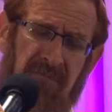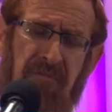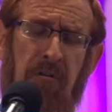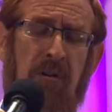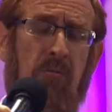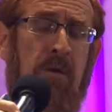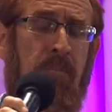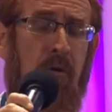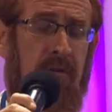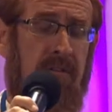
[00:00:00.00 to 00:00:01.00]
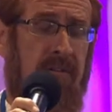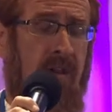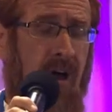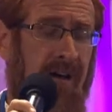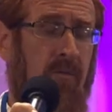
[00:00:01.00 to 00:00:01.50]
full report
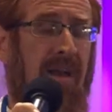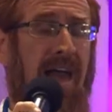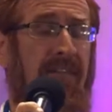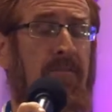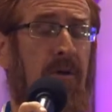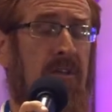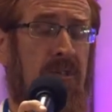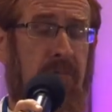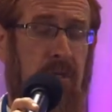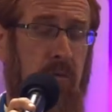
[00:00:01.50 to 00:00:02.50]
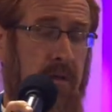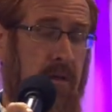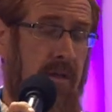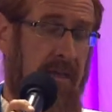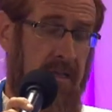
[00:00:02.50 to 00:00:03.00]
of what everybody should be
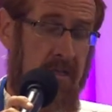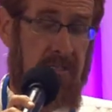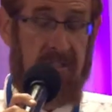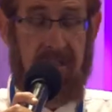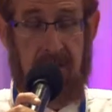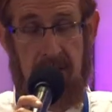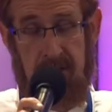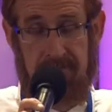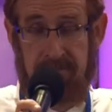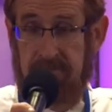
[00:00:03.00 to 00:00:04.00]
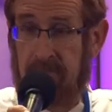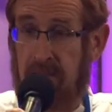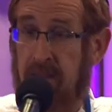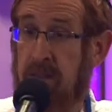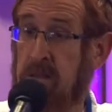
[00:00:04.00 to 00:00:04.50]
doing in such a case.
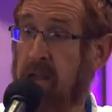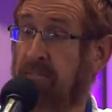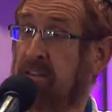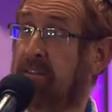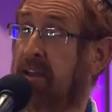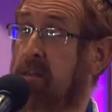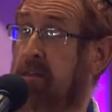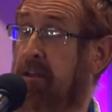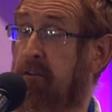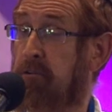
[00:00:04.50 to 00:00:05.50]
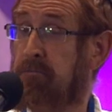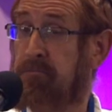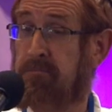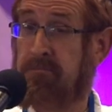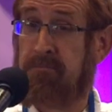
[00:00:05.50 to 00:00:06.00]
Seven days later,
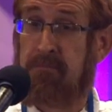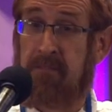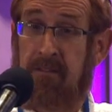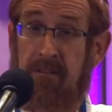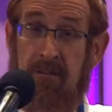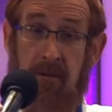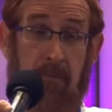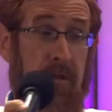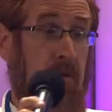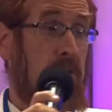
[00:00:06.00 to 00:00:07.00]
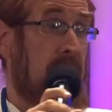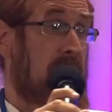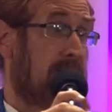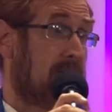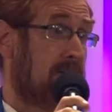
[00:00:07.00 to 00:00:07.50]
Rabbi Yehuda
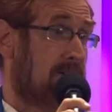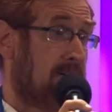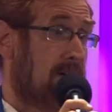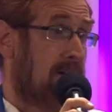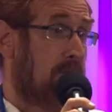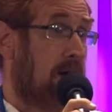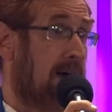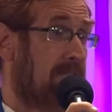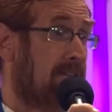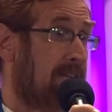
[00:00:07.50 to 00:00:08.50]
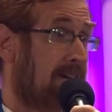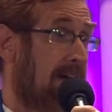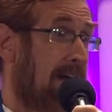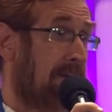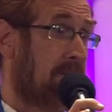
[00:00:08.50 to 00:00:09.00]
Glick arrived
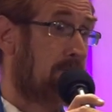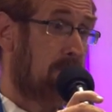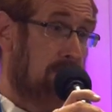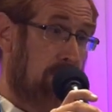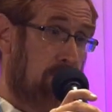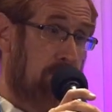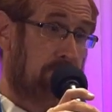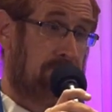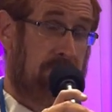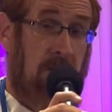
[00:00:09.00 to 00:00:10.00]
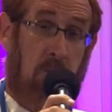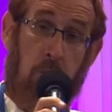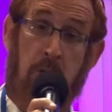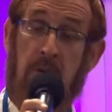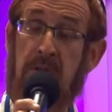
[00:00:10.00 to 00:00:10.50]
at the emergency room.
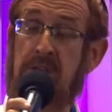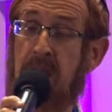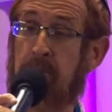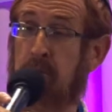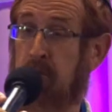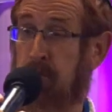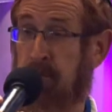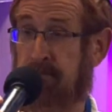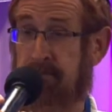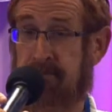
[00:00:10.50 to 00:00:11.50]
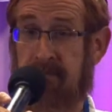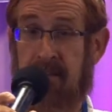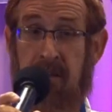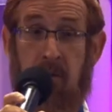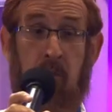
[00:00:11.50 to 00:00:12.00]
We were the same crew.
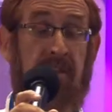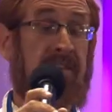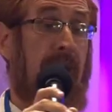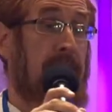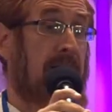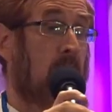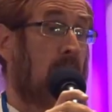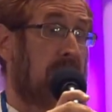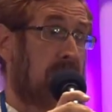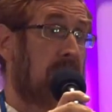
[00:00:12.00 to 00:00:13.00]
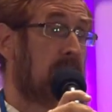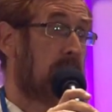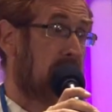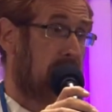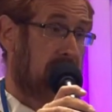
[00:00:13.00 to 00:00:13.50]
We did not make a single
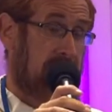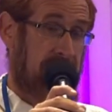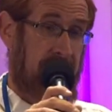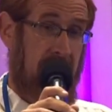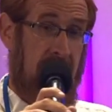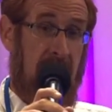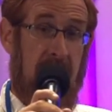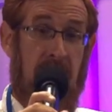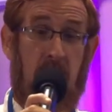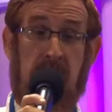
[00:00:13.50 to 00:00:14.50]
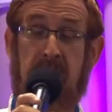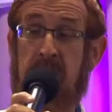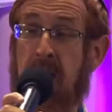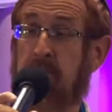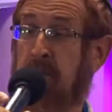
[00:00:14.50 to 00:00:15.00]
mistake. He was in the
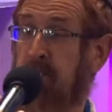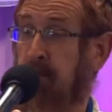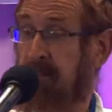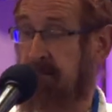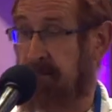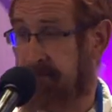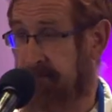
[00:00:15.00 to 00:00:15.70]
same situation.